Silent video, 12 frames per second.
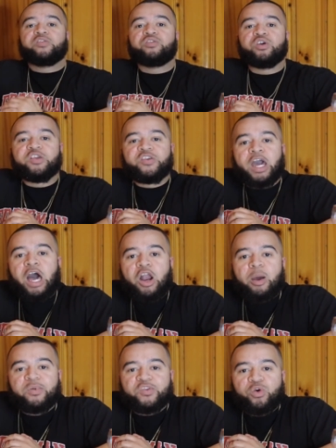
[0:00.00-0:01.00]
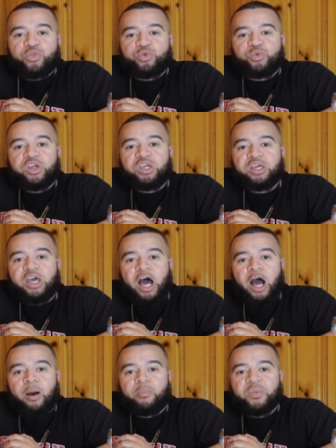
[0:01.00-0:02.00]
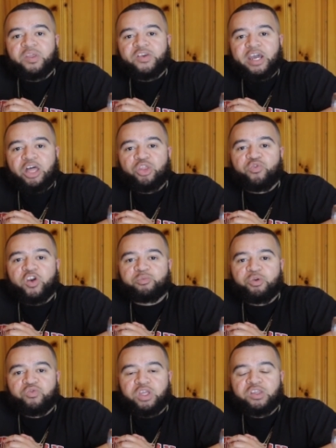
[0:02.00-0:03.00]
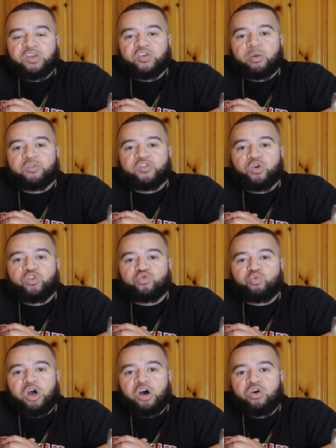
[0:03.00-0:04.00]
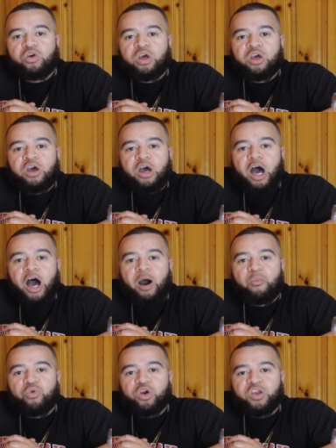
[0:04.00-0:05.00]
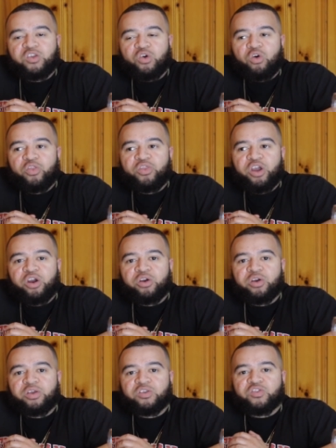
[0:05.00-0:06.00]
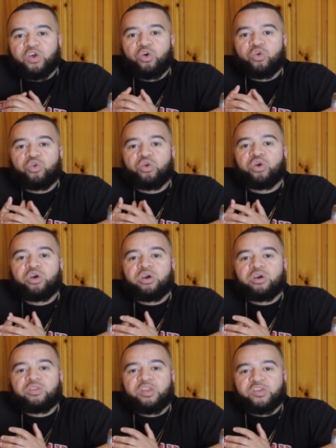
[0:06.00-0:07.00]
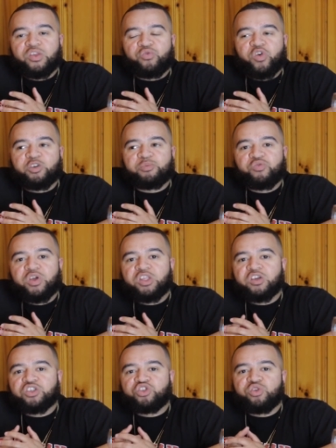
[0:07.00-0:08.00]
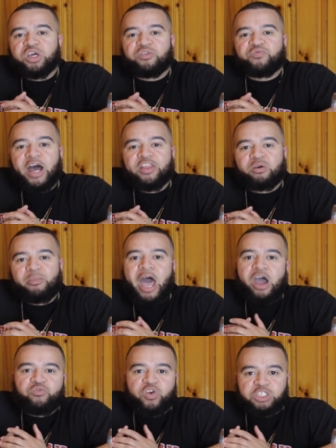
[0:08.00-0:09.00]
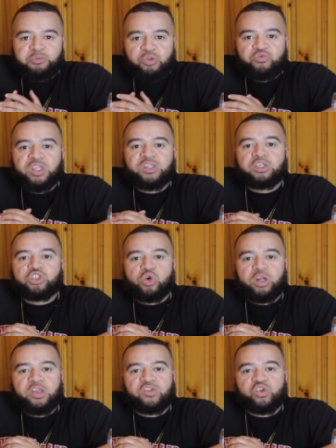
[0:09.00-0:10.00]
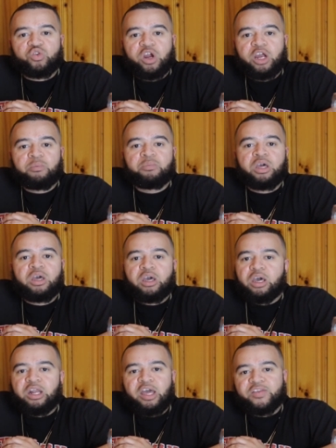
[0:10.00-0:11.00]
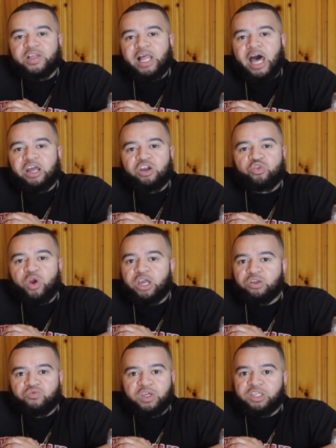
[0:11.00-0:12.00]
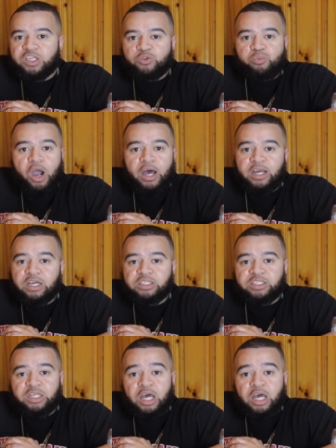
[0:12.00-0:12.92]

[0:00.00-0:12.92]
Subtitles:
You can check out episode 3, to check out the Freshman Vintage episode as well, where he's on there. So this is a Freshman Vintage. You can find them at Freshman Vintage on Instagram. And he has a lot of great vintage products.